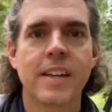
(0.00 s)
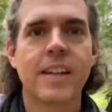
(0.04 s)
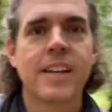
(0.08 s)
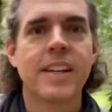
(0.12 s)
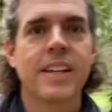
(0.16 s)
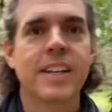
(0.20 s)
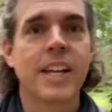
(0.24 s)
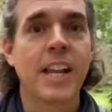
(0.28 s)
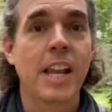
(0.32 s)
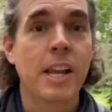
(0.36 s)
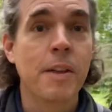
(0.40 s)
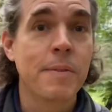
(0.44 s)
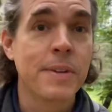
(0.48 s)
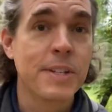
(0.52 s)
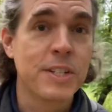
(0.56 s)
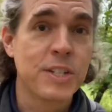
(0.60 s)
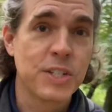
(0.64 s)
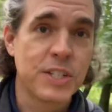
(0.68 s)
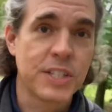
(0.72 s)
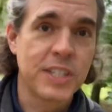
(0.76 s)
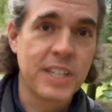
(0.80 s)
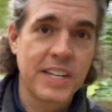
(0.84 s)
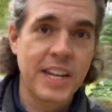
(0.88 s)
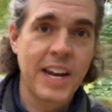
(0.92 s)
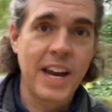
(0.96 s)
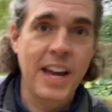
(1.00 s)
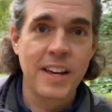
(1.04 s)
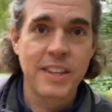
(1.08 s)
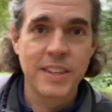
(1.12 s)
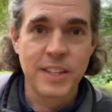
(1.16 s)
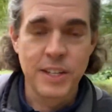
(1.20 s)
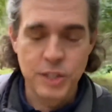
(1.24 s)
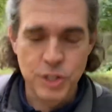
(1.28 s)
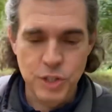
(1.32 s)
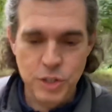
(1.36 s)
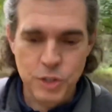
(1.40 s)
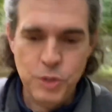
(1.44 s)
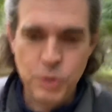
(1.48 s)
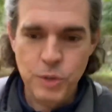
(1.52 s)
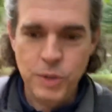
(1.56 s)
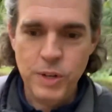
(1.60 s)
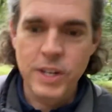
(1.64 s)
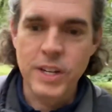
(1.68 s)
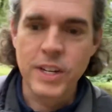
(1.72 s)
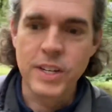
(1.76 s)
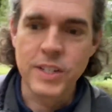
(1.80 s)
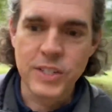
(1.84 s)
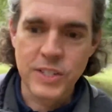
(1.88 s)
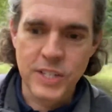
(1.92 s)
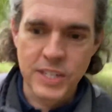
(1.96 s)
Now let me just get out of these
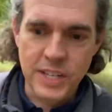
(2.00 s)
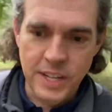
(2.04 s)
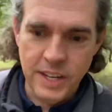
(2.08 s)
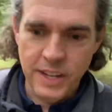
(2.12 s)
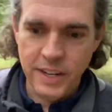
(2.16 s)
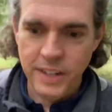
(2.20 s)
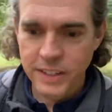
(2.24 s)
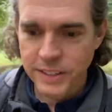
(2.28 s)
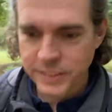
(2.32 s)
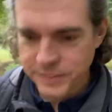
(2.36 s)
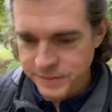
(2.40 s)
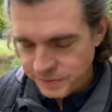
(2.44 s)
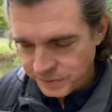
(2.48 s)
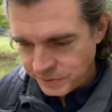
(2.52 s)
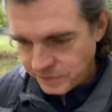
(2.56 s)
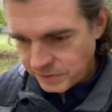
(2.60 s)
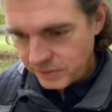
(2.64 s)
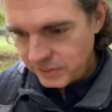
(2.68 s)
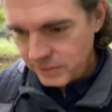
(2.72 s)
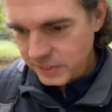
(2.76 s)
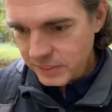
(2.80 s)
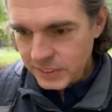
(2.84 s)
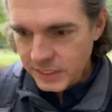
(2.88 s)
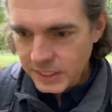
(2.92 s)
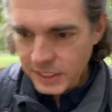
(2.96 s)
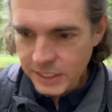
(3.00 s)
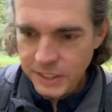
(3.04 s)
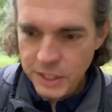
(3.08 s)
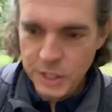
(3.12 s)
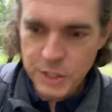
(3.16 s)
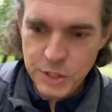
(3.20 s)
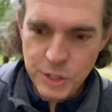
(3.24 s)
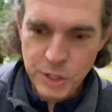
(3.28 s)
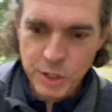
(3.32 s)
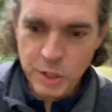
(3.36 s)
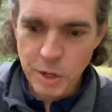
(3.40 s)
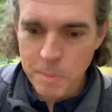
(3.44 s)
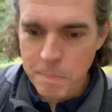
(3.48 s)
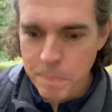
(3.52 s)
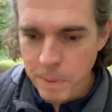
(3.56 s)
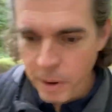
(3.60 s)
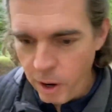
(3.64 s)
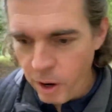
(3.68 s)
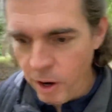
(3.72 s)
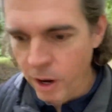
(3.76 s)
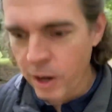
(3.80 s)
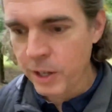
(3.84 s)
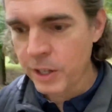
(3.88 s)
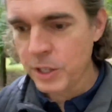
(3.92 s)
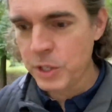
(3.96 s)
trees here, this little
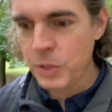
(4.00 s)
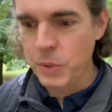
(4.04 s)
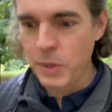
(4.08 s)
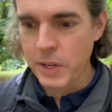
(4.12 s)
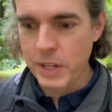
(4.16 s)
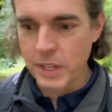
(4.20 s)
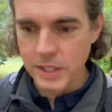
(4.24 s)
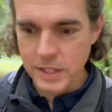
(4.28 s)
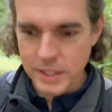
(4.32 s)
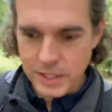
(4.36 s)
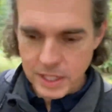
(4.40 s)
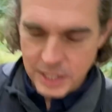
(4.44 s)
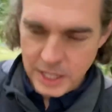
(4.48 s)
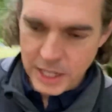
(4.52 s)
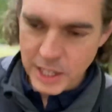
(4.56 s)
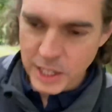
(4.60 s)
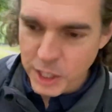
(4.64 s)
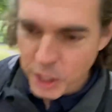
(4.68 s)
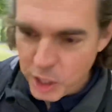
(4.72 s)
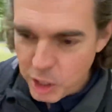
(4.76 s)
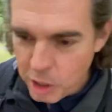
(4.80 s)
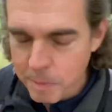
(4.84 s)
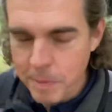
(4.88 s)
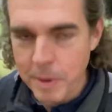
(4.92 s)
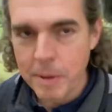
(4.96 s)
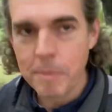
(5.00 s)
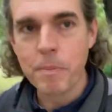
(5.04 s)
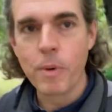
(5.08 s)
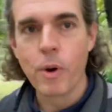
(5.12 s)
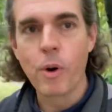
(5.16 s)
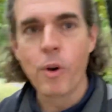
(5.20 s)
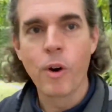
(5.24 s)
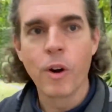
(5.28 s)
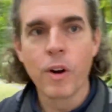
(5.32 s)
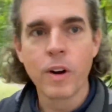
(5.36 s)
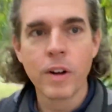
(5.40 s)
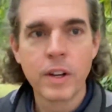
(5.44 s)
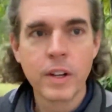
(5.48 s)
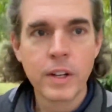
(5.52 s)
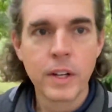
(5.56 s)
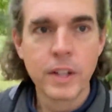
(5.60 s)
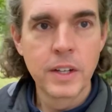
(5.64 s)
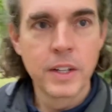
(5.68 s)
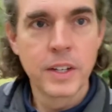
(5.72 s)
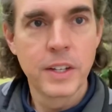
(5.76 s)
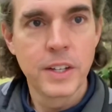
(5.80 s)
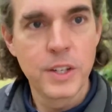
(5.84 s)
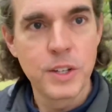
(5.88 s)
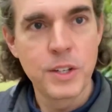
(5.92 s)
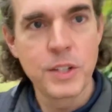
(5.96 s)
park, so we can see a little bit more.
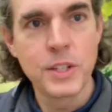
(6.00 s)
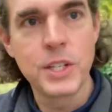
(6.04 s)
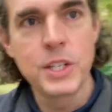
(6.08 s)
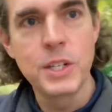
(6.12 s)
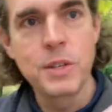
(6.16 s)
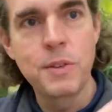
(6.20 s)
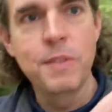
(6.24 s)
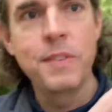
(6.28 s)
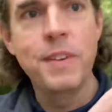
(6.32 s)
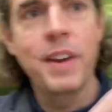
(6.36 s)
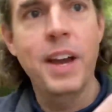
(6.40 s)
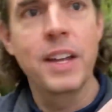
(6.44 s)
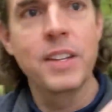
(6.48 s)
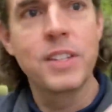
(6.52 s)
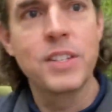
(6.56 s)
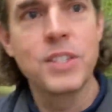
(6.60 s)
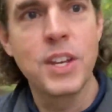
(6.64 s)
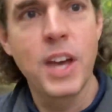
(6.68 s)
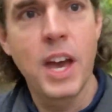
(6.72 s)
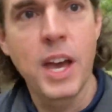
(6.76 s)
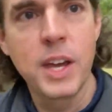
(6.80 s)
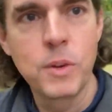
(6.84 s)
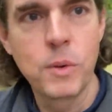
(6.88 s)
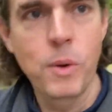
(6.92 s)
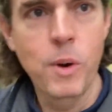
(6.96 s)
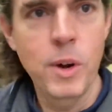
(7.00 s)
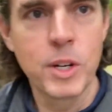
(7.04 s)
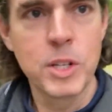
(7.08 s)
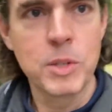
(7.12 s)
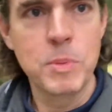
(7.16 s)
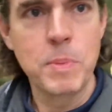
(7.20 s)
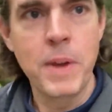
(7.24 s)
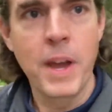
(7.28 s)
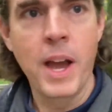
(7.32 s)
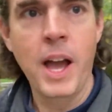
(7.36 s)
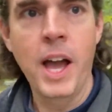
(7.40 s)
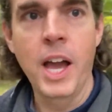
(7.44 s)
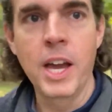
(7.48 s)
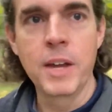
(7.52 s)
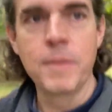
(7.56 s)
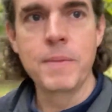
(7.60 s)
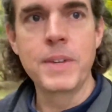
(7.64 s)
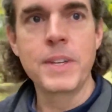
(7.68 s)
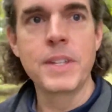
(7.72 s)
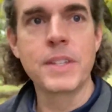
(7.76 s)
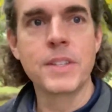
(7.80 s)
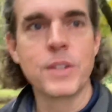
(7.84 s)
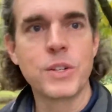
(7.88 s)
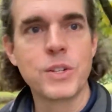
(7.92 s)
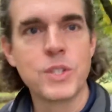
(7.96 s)
You can see we've got sidewalks behind me.
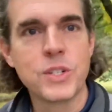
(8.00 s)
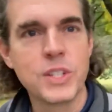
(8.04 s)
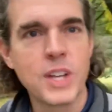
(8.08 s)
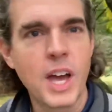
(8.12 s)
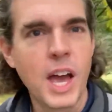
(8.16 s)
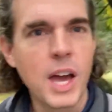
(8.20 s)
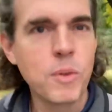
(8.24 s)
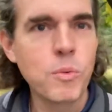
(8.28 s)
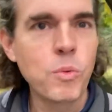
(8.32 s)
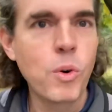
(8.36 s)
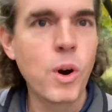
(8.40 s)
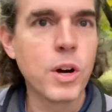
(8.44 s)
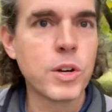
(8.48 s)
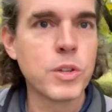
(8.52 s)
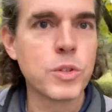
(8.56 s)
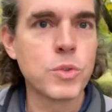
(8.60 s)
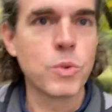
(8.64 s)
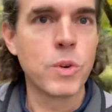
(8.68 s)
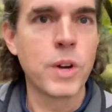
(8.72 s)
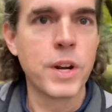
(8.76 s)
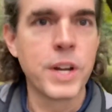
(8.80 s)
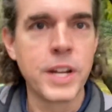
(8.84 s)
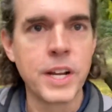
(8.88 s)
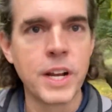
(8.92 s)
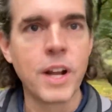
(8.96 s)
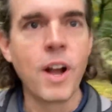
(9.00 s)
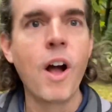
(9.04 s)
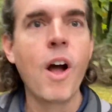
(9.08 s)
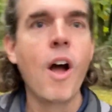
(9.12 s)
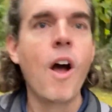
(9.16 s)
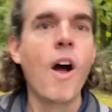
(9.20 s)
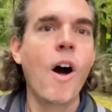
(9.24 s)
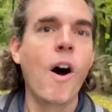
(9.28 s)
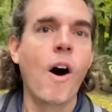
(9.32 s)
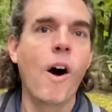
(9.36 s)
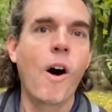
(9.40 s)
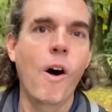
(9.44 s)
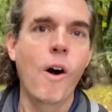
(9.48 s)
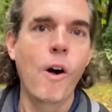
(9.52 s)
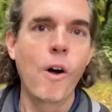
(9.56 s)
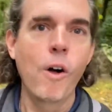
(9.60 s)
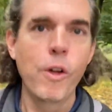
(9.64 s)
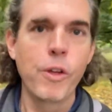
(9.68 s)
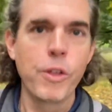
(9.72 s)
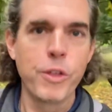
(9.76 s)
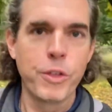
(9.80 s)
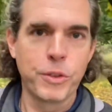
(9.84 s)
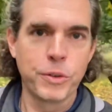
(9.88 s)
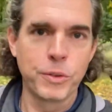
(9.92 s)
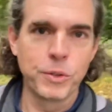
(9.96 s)
There's sidewalks running all
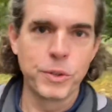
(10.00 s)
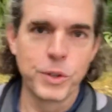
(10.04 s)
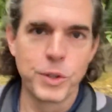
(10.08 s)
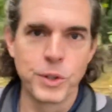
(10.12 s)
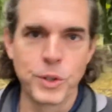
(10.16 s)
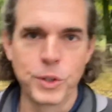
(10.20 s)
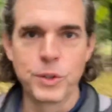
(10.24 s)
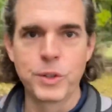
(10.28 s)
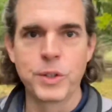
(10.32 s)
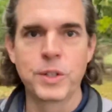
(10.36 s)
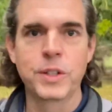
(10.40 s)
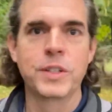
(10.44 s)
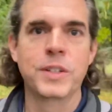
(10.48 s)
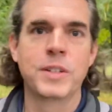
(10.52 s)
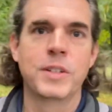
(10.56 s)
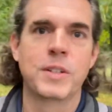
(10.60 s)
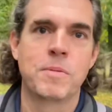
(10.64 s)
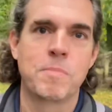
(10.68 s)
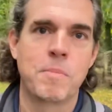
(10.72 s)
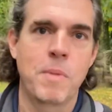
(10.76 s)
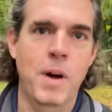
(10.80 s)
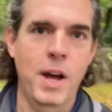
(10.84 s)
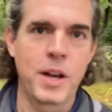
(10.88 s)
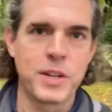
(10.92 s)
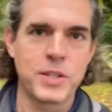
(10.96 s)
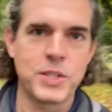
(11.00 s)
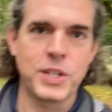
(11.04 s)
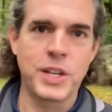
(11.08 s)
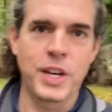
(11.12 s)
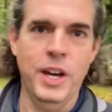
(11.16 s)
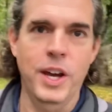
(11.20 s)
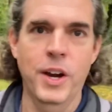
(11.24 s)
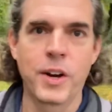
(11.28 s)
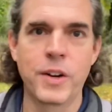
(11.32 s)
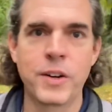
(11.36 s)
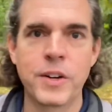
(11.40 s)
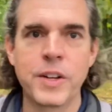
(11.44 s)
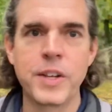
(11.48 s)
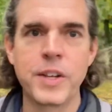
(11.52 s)
through Moscow.